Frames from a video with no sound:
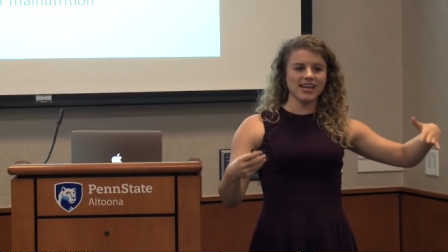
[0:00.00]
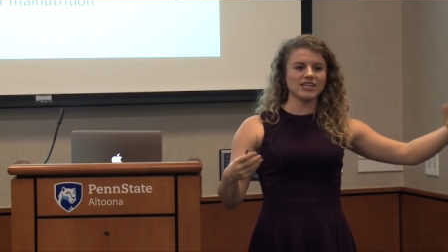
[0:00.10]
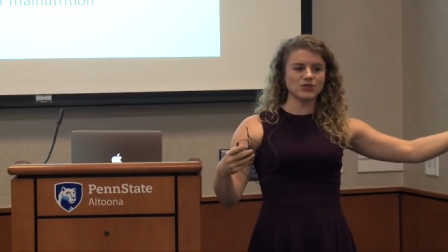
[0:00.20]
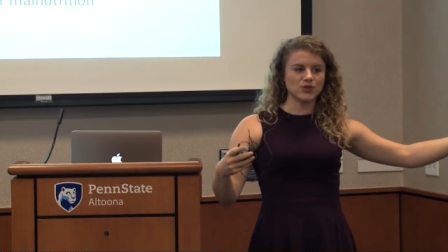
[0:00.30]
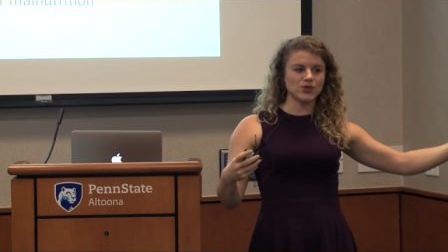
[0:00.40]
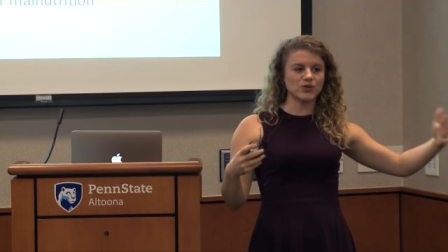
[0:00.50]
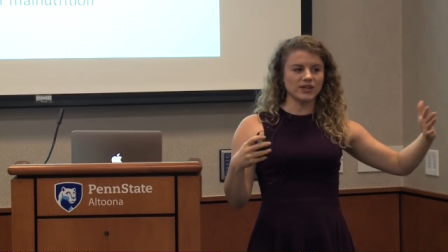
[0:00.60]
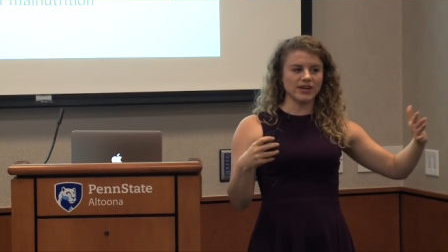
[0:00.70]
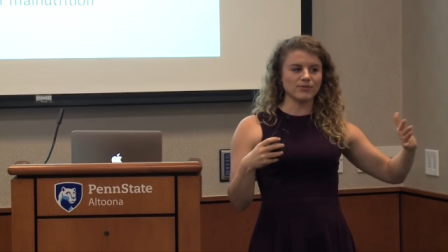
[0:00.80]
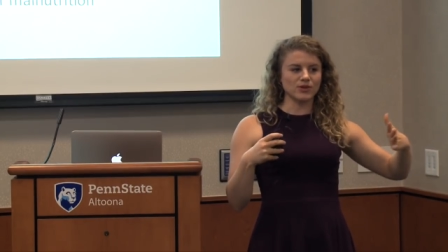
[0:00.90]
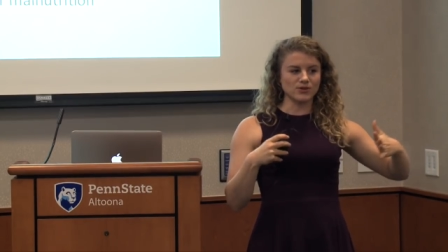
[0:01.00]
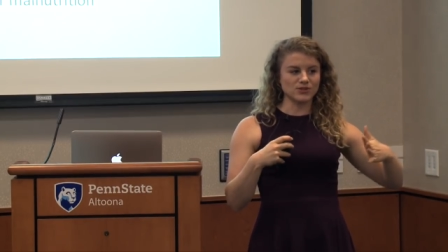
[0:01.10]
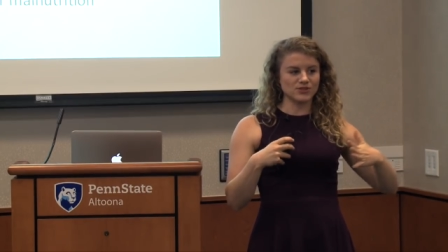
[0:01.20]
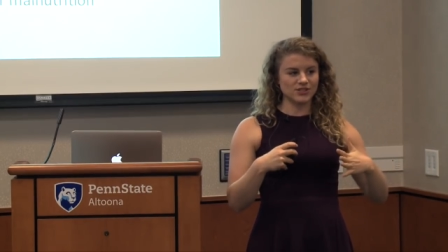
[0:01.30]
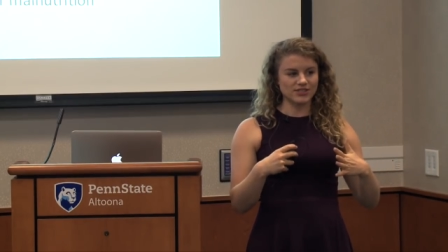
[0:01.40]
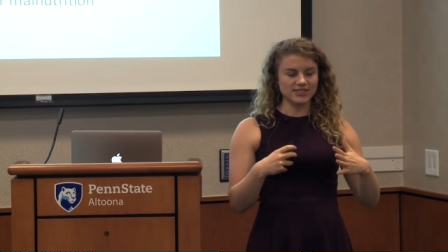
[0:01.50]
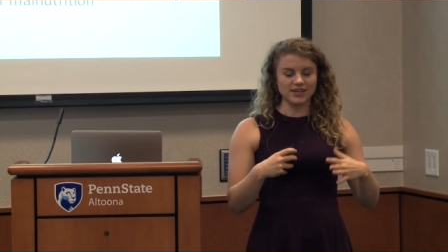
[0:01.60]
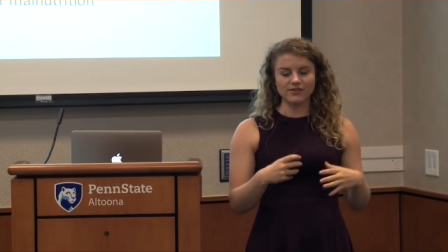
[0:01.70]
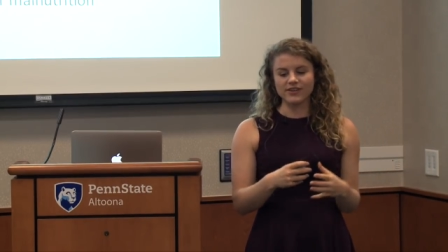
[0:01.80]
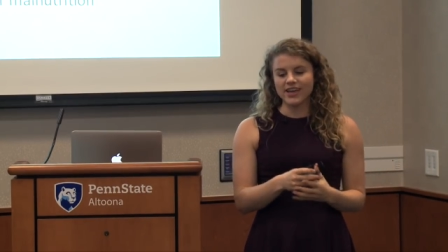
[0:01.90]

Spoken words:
and so that you can come closer to yourself.